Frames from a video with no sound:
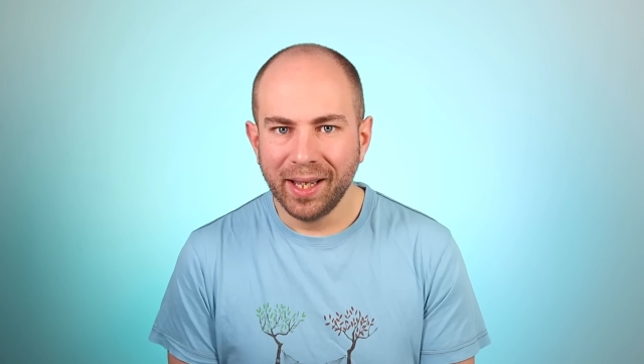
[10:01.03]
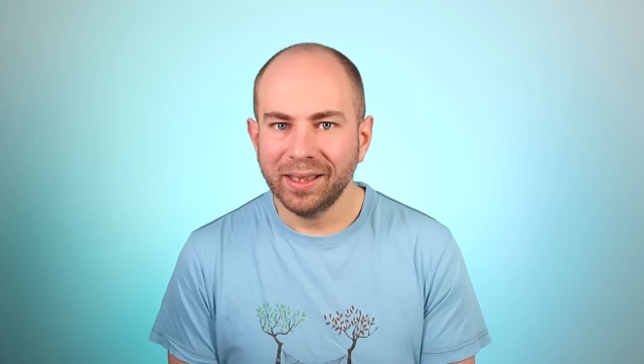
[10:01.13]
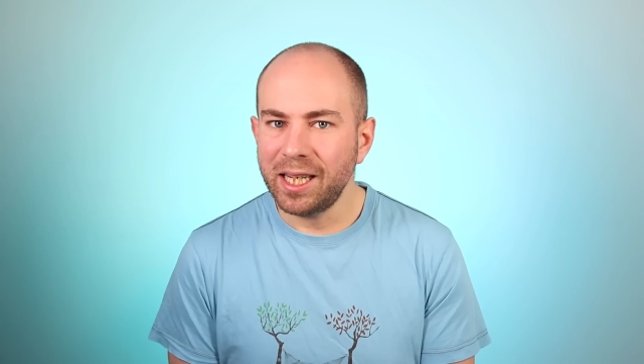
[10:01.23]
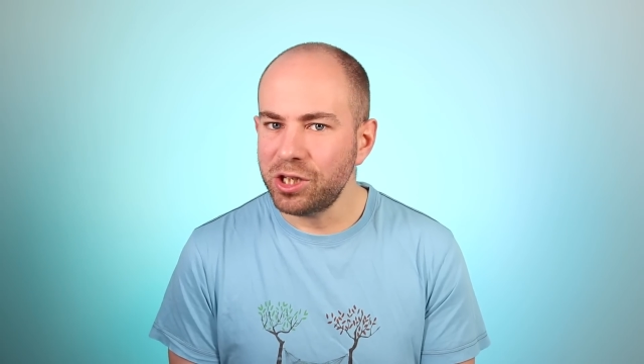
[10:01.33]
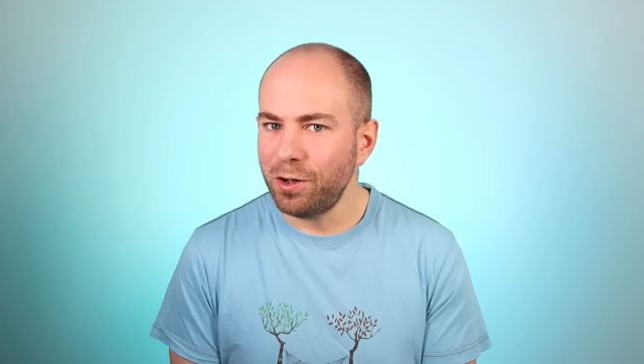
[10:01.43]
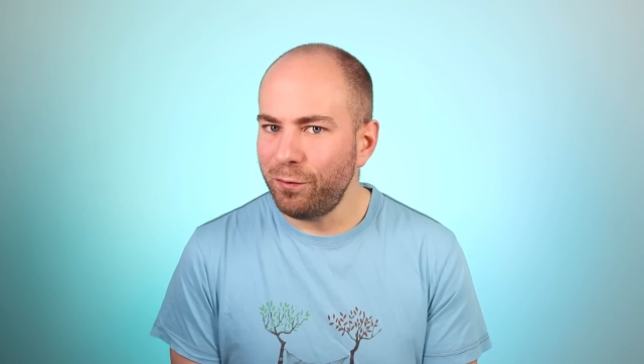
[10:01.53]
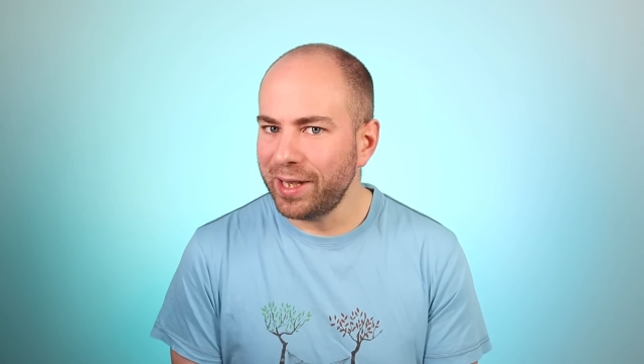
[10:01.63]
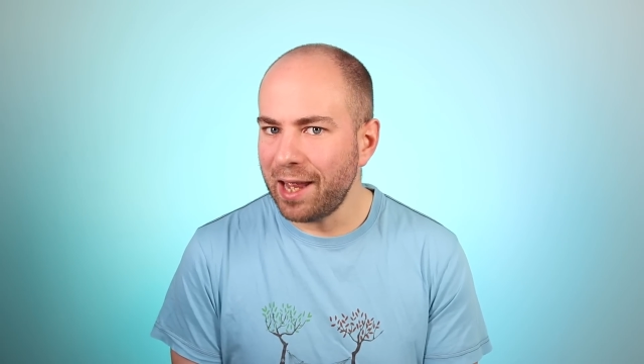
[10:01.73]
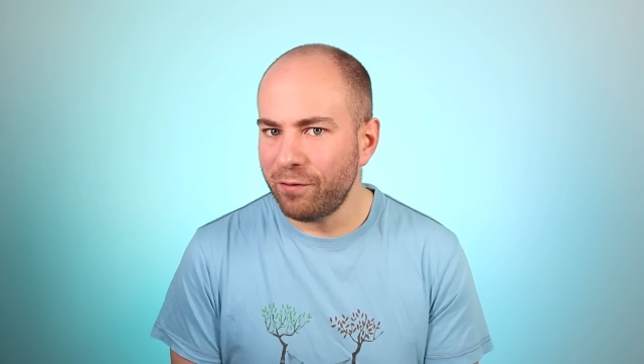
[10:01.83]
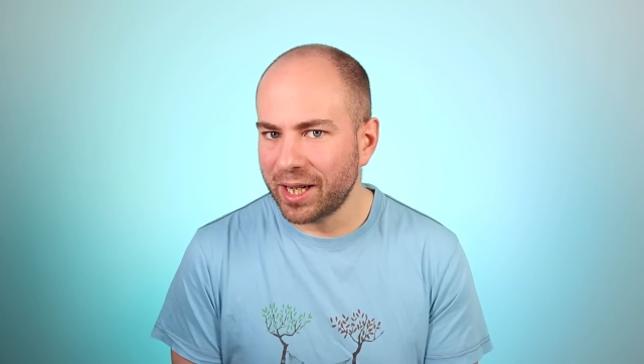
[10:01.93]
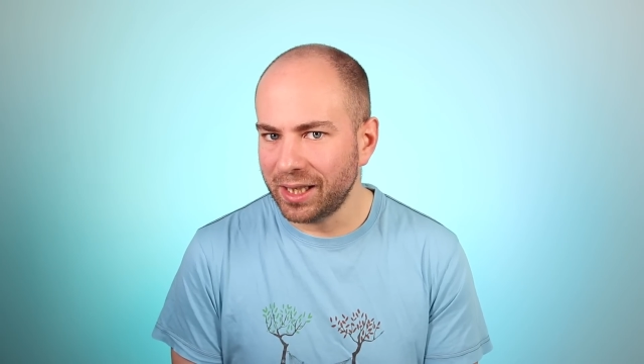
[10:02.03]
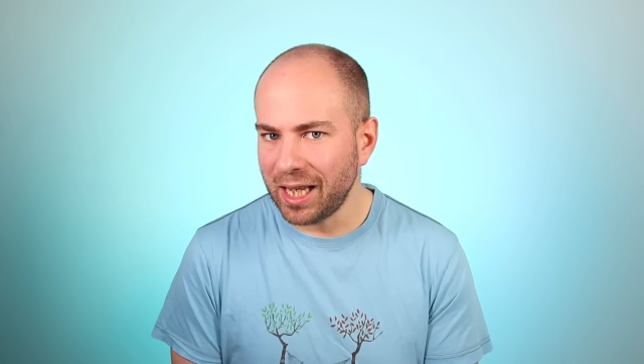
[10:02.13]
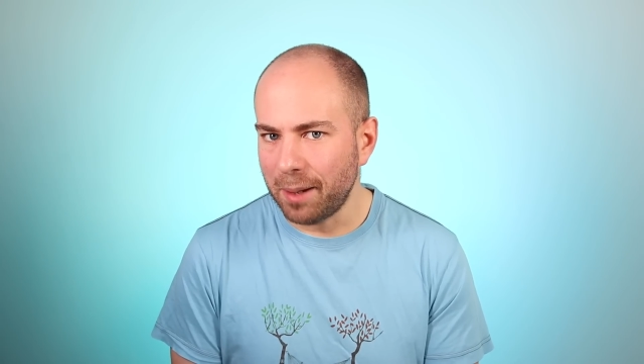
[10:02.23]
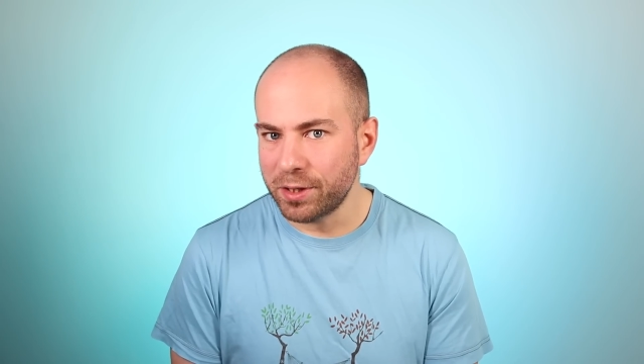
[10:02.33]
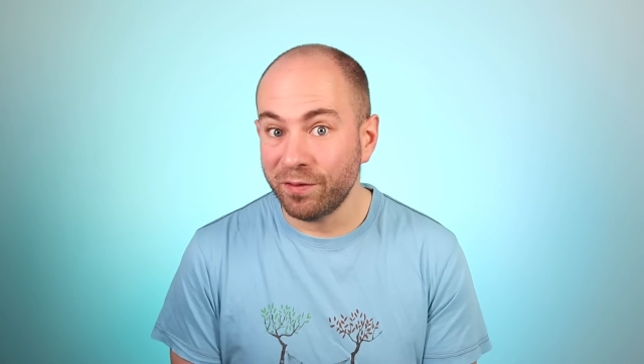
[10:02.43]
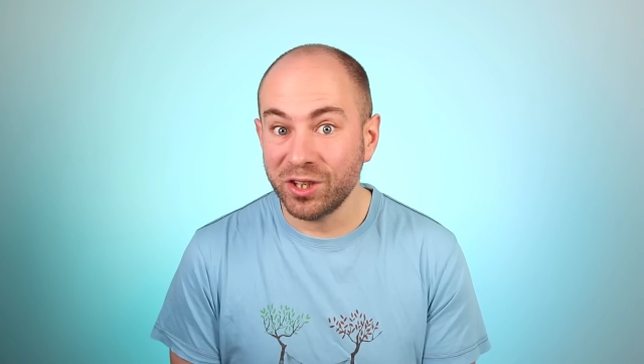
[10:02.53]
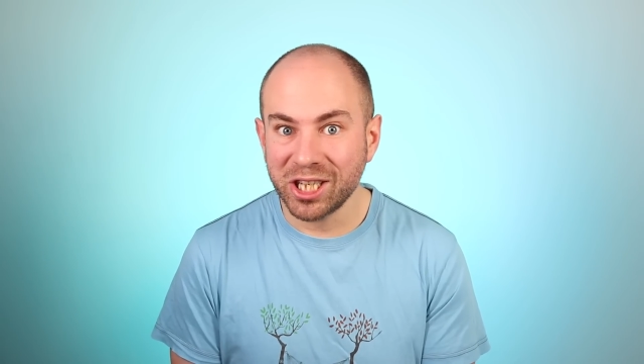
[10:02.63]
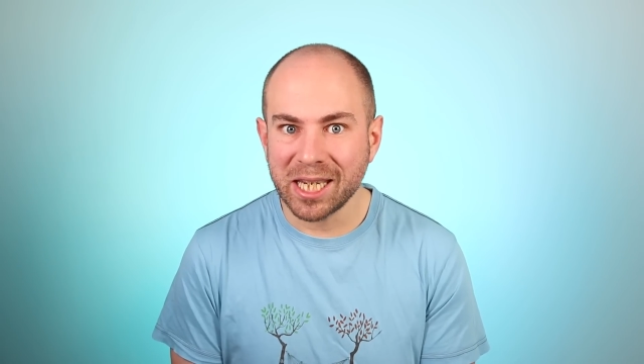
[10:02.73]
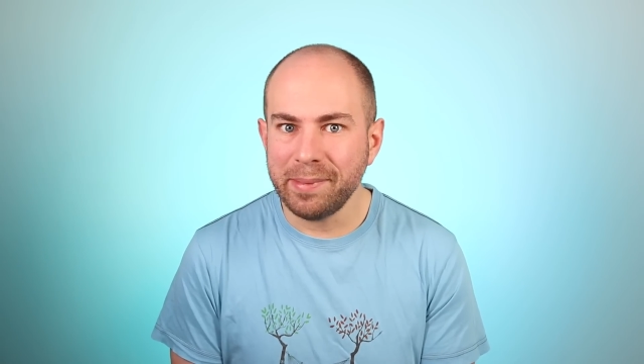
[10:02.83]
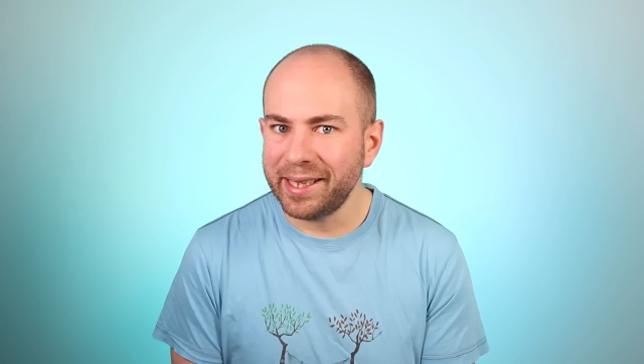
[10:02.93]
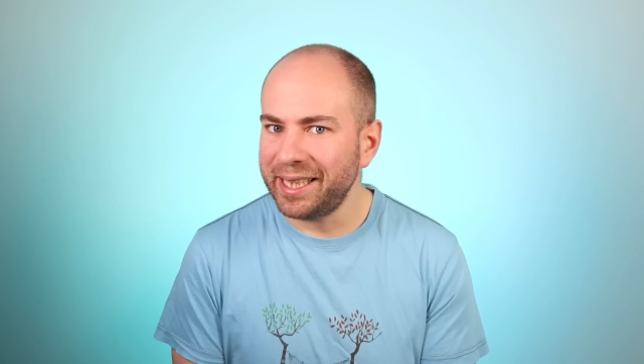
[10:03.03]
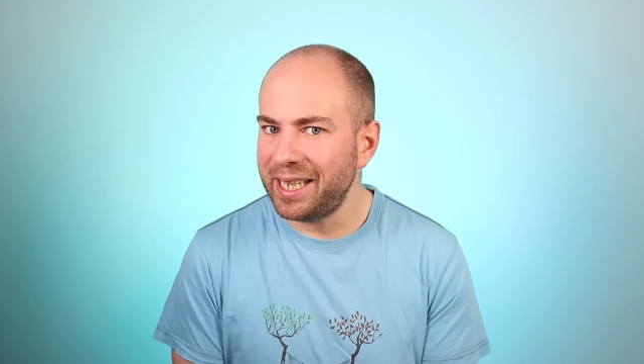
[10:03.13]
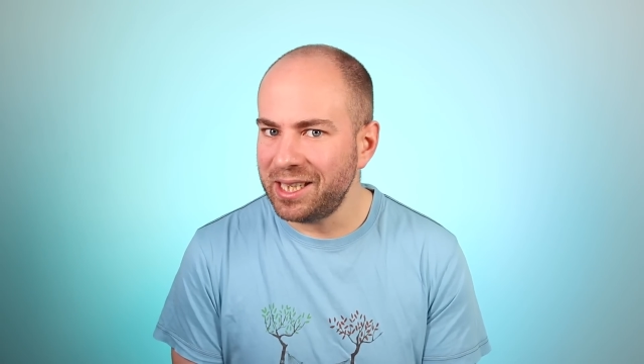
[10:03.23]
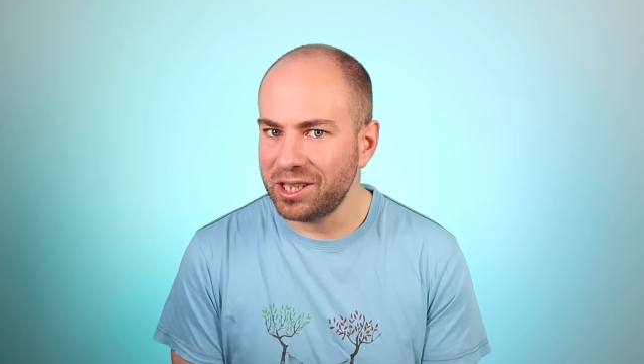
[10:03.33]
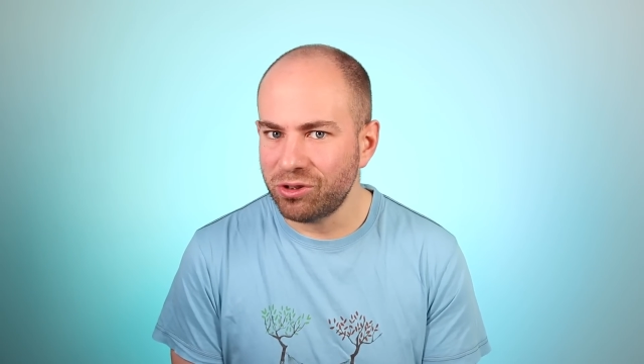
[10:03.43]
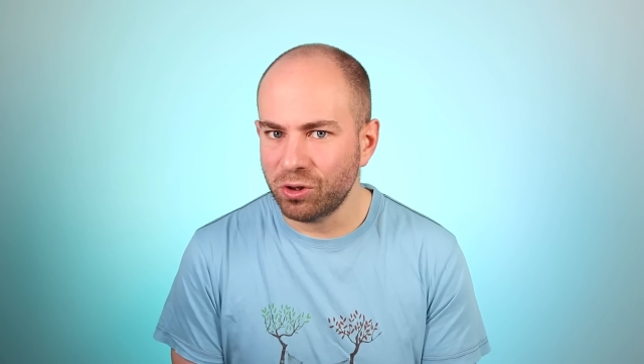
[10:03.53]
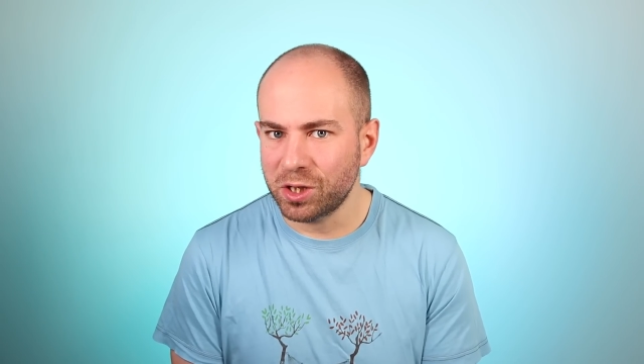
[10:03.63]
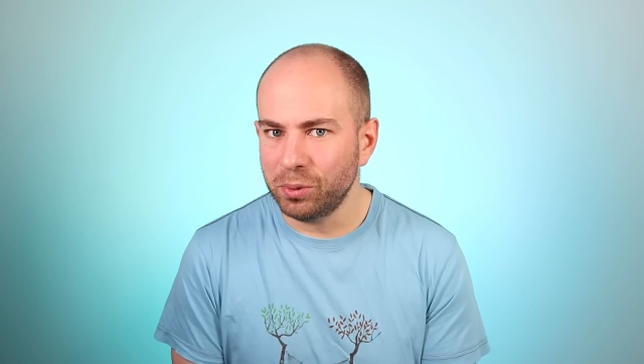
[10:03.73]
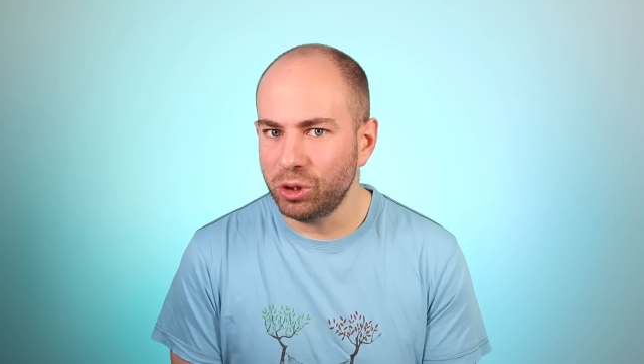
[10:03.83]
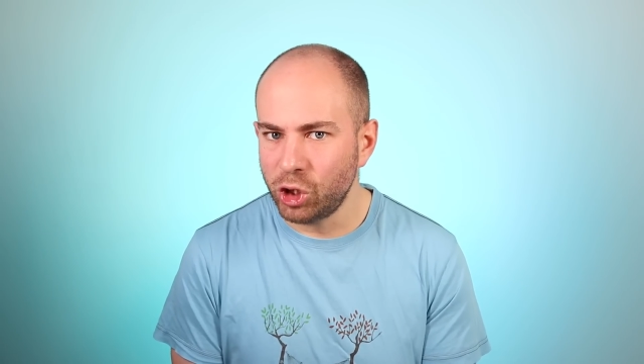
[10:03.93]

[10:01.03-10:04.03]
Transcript: Let's not forget the collapse of the seemingly indestructible